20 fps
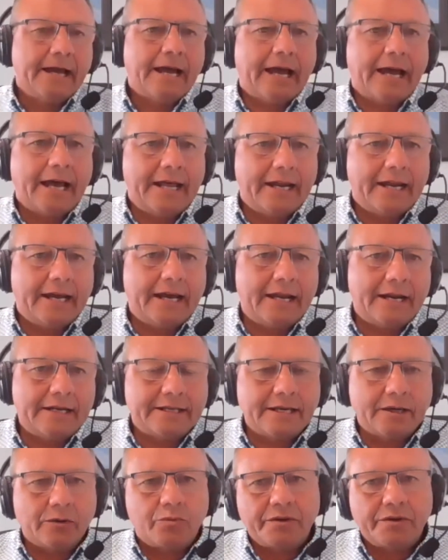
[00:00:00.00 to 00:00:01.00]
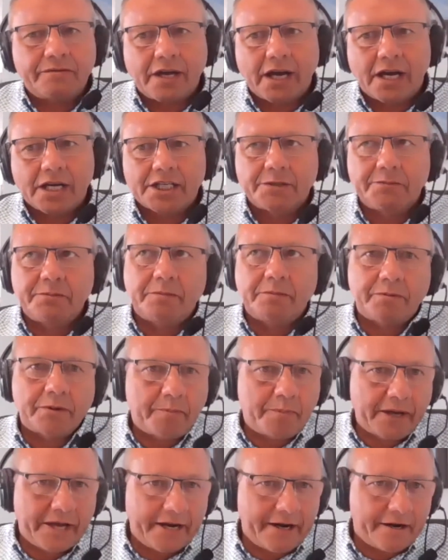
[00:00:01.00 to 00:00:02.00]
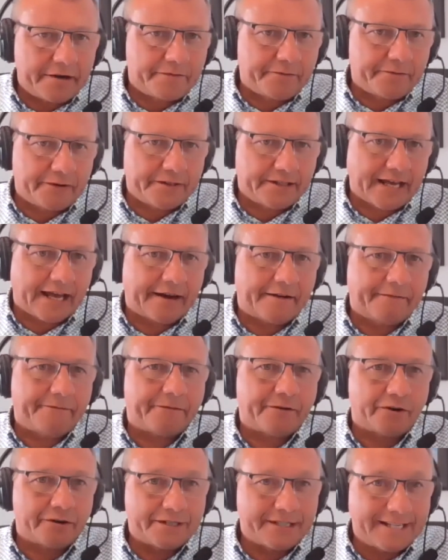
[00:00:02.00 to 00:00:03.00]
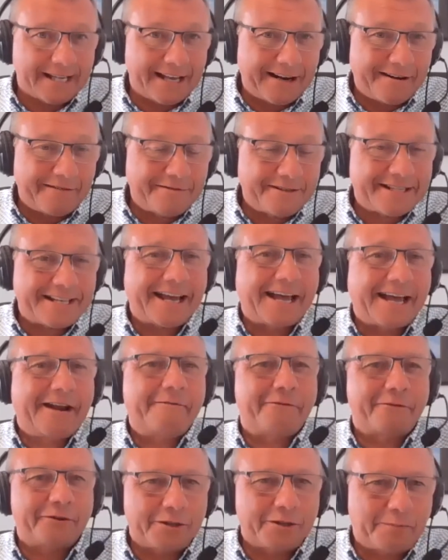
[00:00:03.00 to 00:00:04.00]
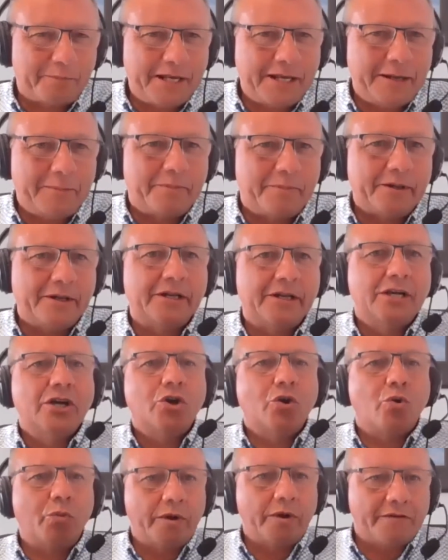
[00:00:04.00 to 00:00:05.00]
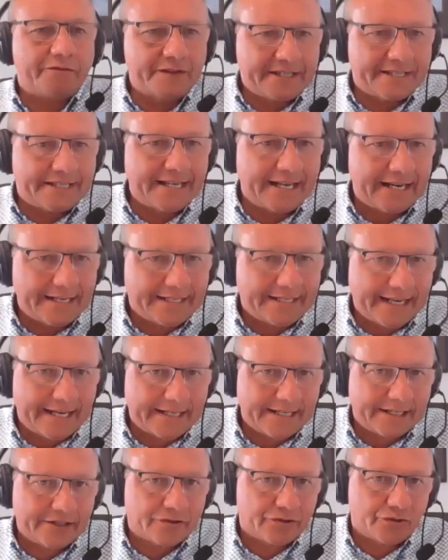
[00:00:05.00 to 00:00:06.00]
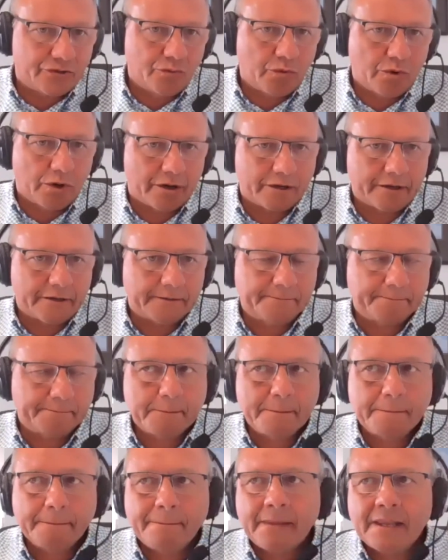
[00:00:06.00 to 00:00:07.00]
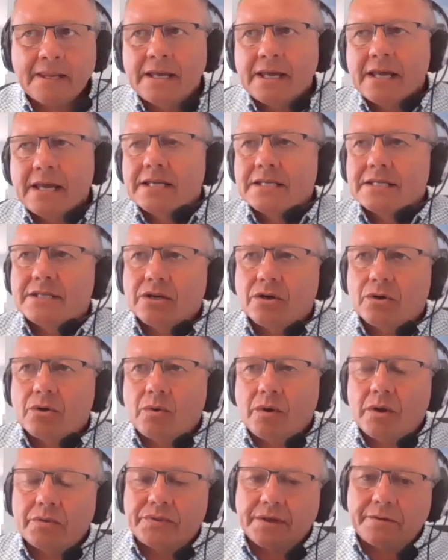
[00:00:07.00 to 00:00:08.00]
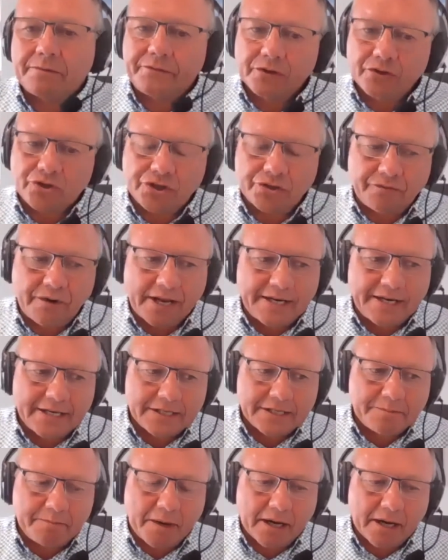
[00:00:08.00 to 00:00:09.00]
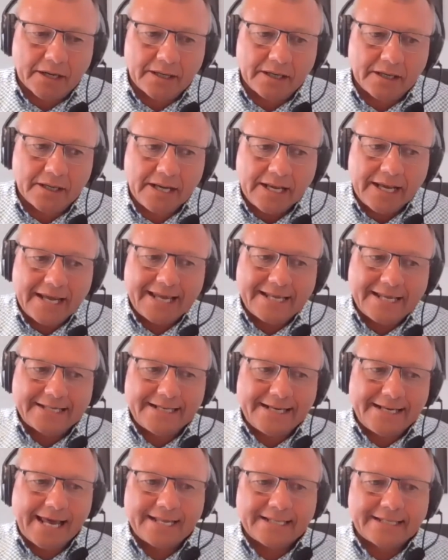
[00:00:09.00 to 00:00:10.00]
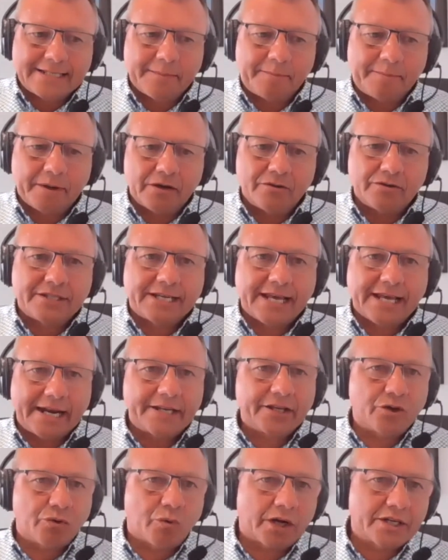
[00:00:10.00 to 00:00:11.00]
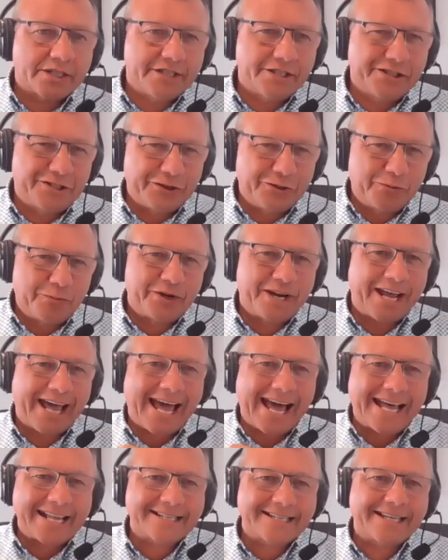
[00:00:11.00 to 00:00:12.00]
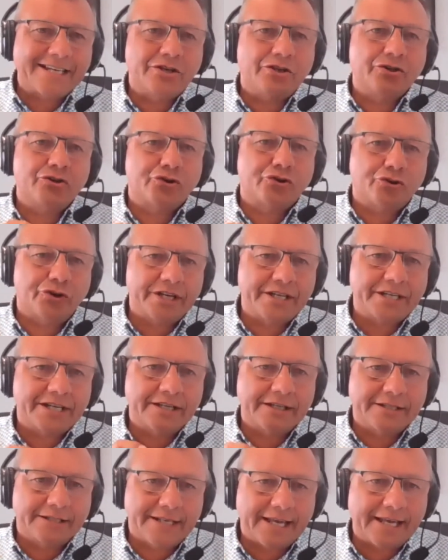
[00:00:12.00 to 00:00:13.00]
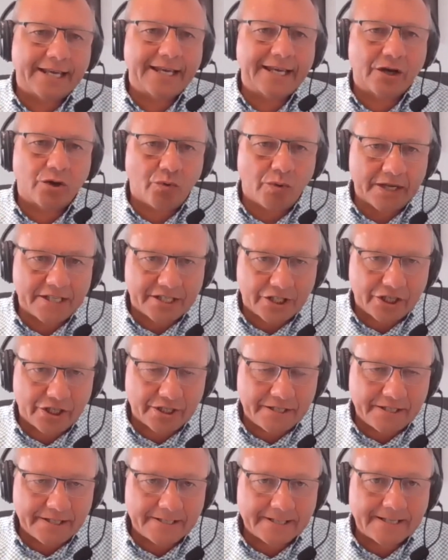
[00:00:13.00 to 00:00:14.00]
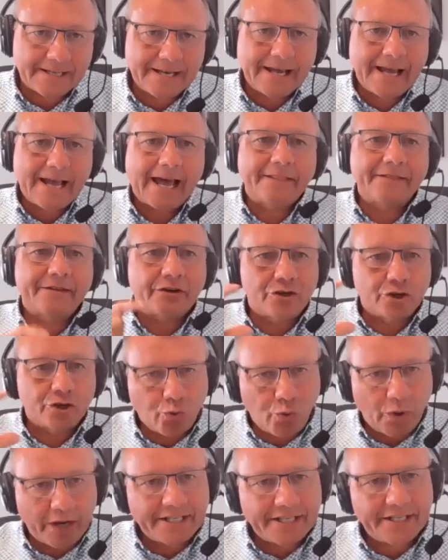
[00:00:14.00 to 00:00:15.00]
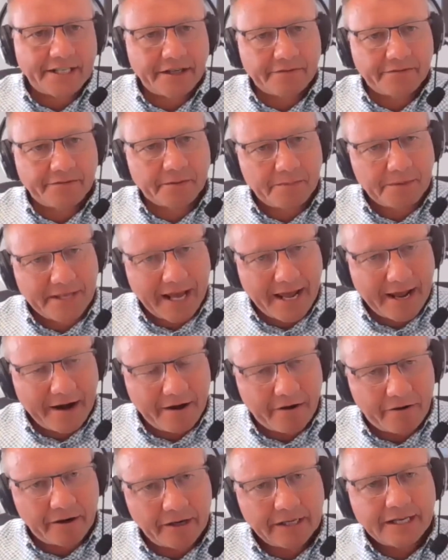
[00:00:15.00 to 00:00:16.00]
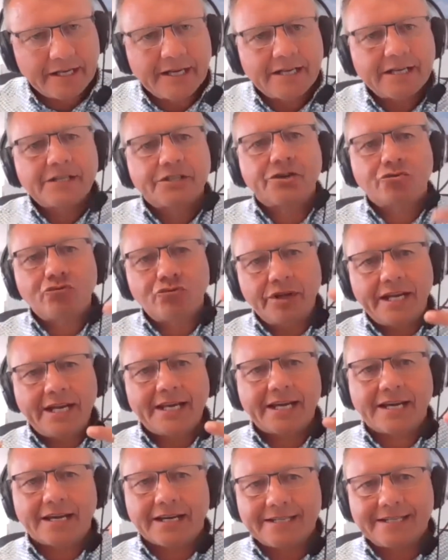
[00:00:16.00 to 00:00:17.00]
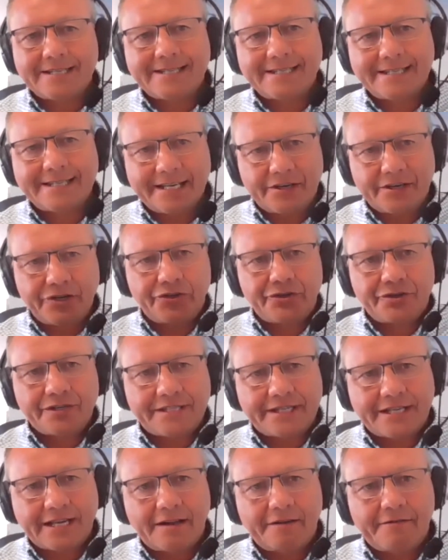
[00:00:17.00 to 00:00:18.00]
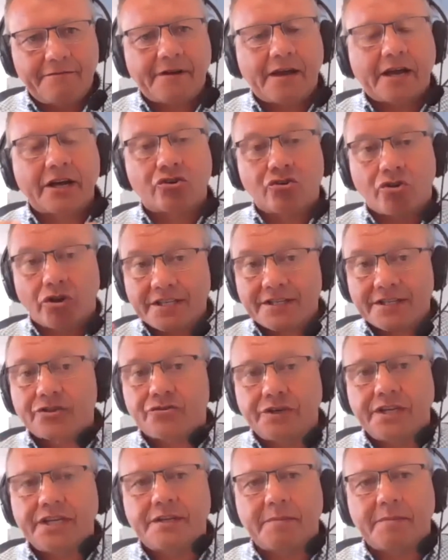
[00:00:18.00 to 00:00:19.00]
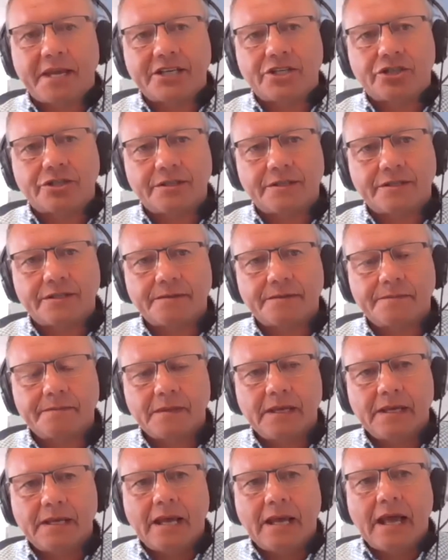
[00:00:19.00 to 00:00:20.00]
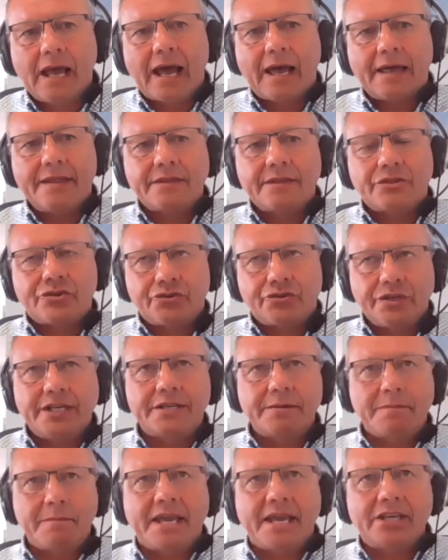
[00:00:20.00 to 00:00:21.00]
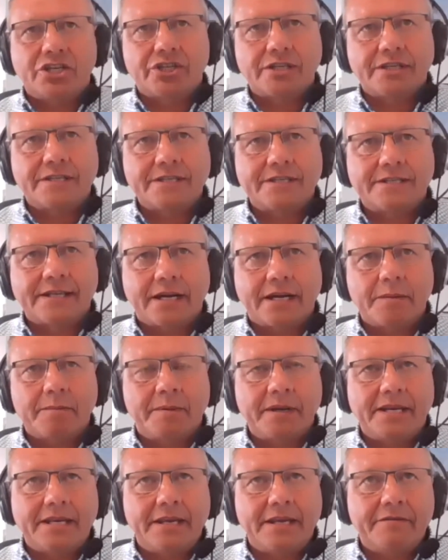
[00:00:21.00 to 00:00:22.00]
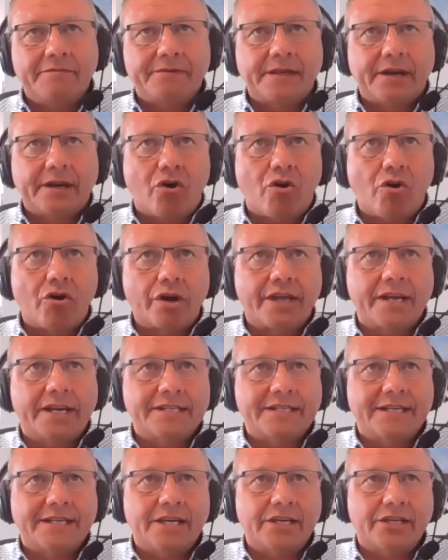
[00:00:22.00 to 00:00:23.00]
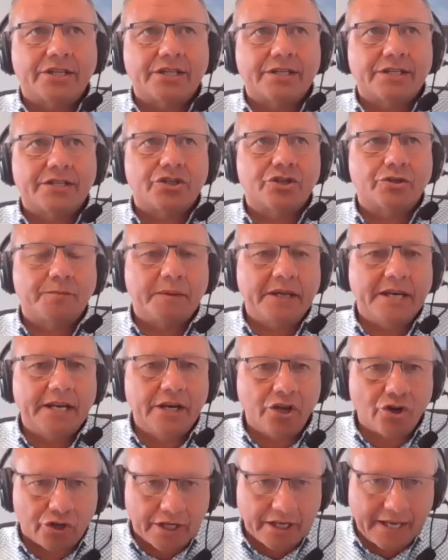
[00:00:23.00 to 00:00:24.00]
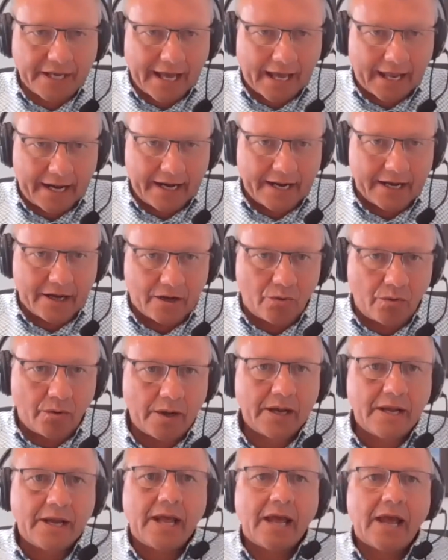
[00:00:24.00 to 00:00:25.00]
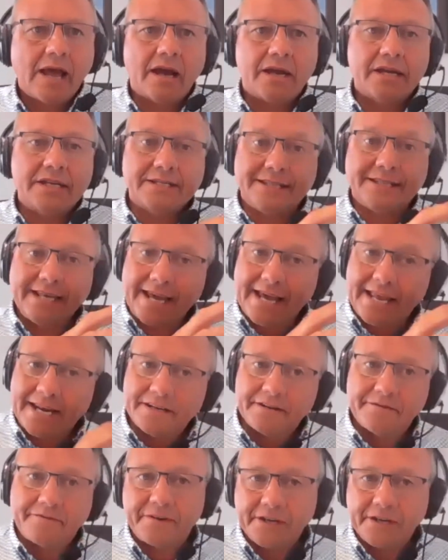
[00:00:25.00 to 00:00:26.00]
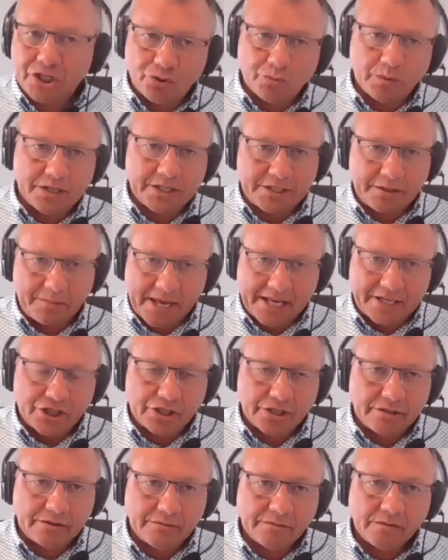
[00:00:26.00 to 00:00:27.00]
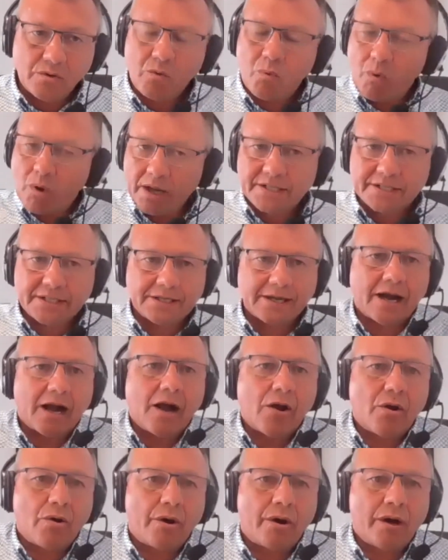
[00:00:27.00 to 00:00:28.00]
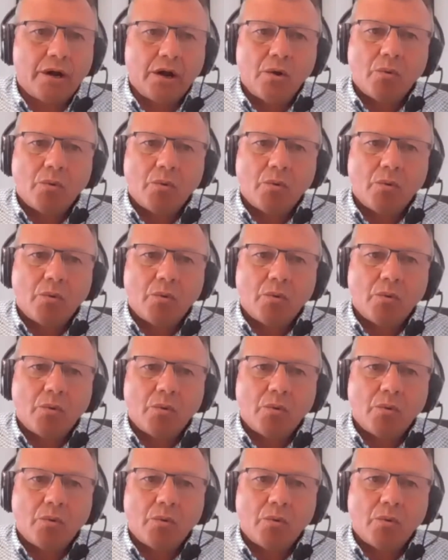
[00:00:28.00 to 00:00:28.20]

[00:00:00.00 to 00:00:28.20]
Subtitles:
And I think we've got to be prepared for that, for ourselves and for the people who we're facilitating through work. So the future readiness model is less about telling you what to do, but asking you critical thinking questions. And there are 20 of them there to really consider yourself across 3 dimensions. And the 3 dimensions that I believe that organizations should be looking at now is the individual dimension. What's our